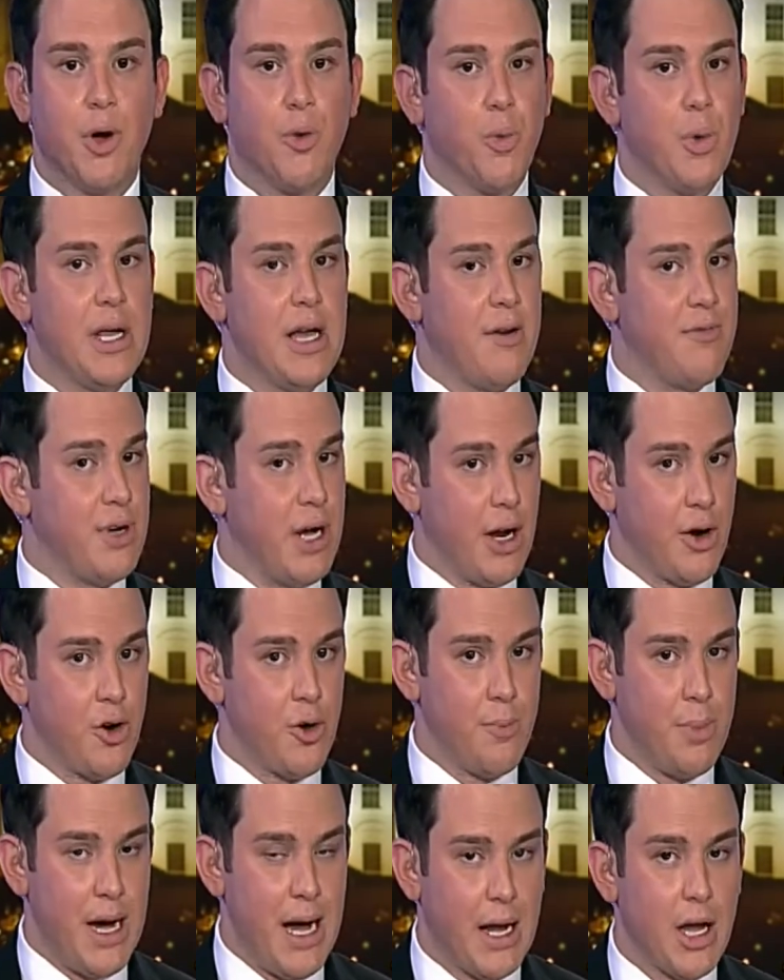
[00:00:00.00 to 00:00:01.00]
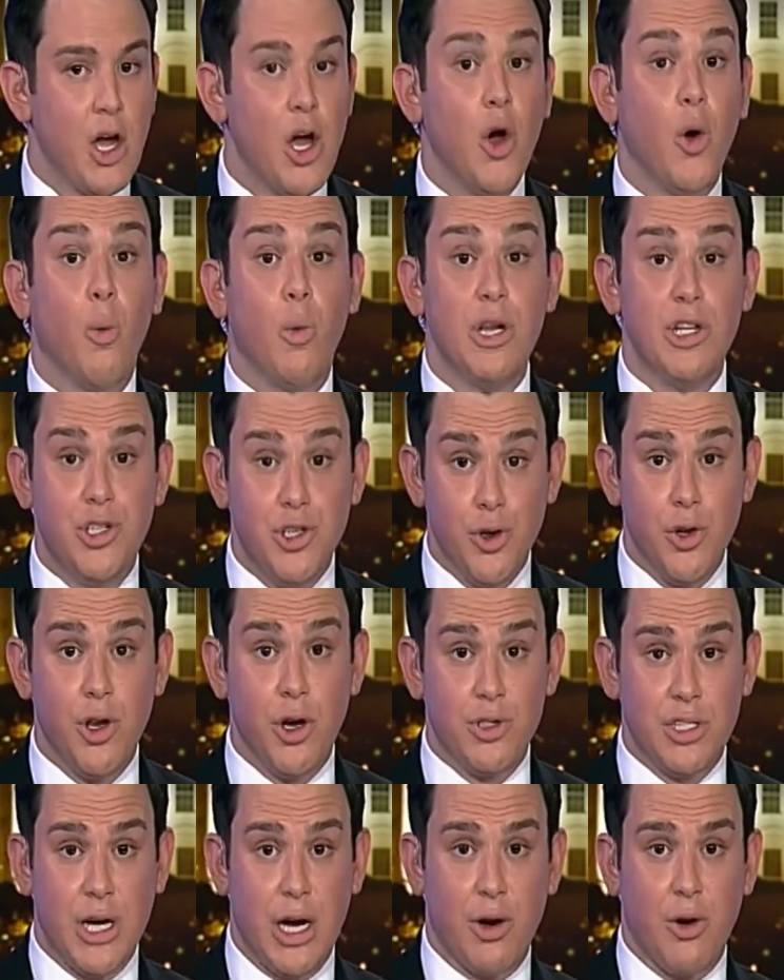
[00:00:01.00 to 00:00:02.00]
but we have not heard back. We do,
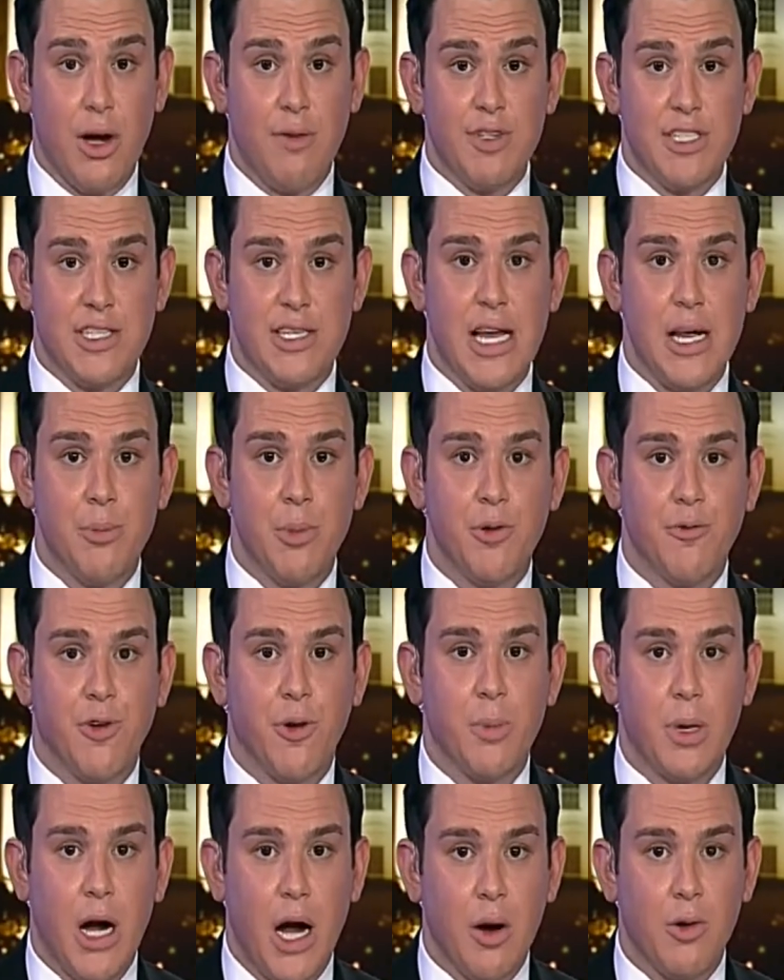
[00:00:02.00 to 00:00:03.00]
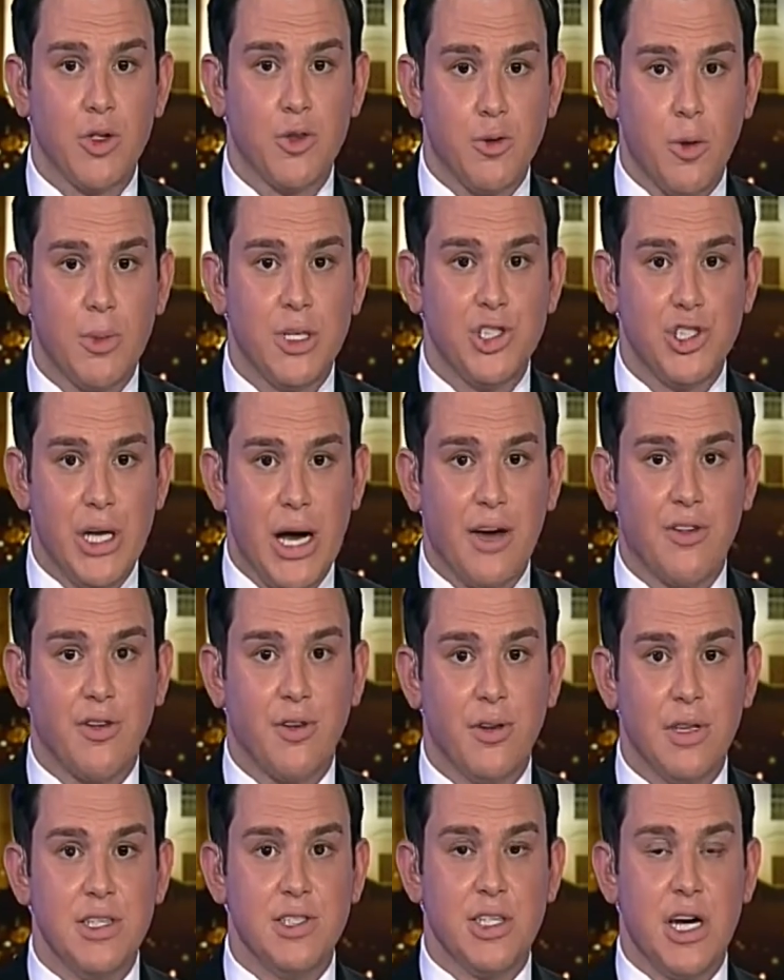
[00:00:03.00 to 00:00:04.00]
though, Tucker, have a statement from Congresswoman
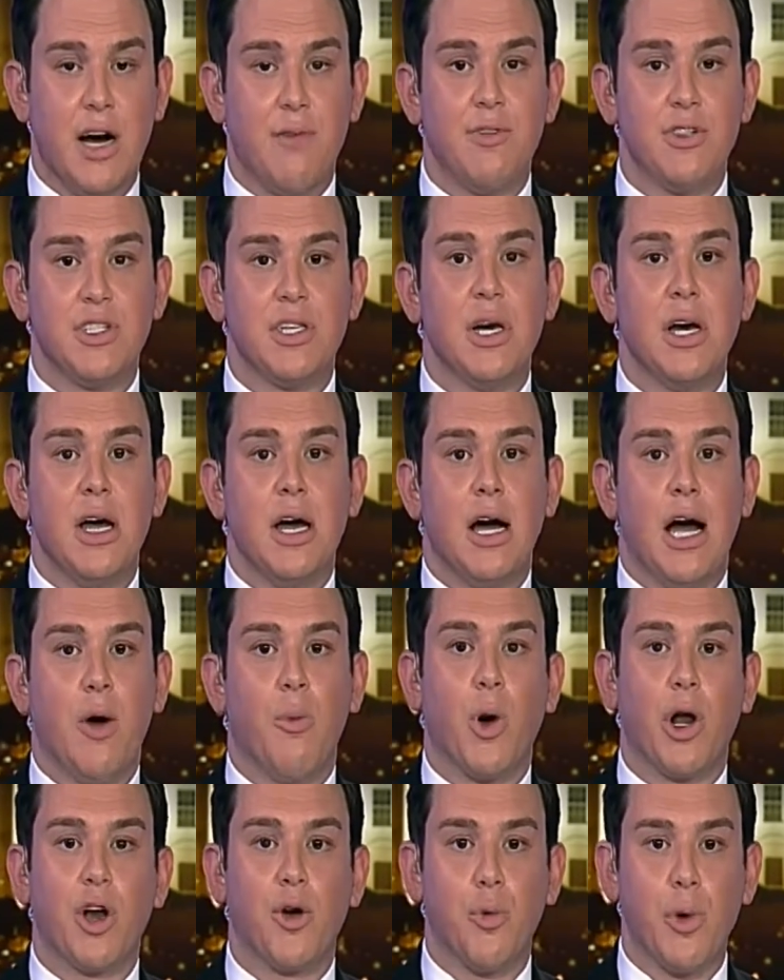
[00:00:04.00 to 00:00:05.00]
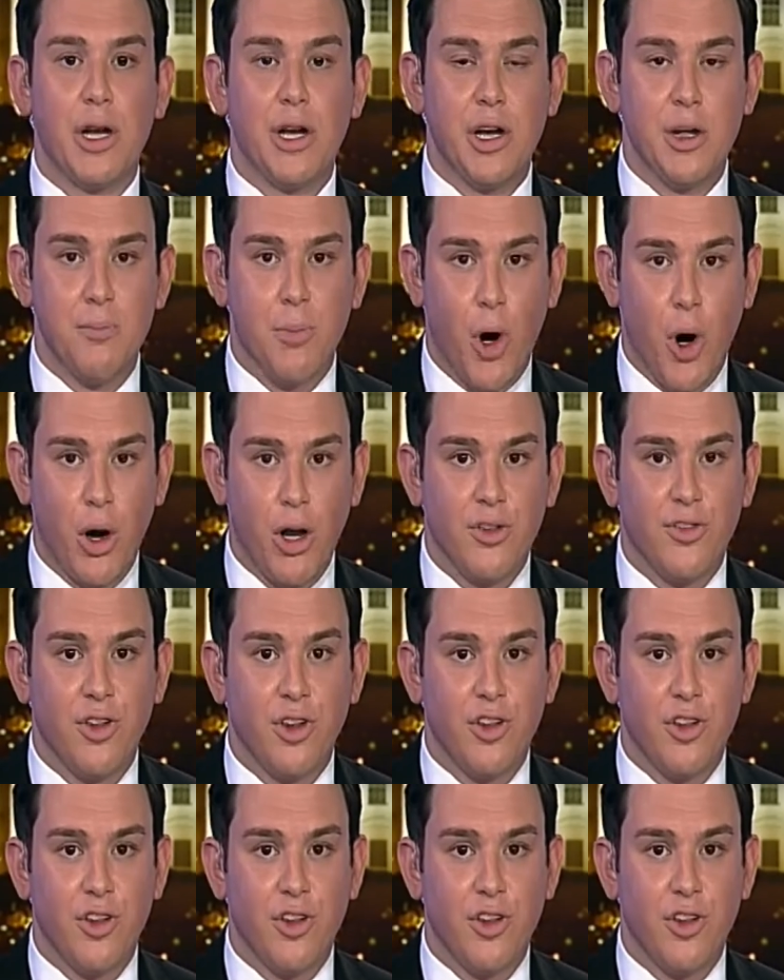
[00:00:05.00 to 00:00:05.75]
Jackson Lee's office. I want to read it in part. It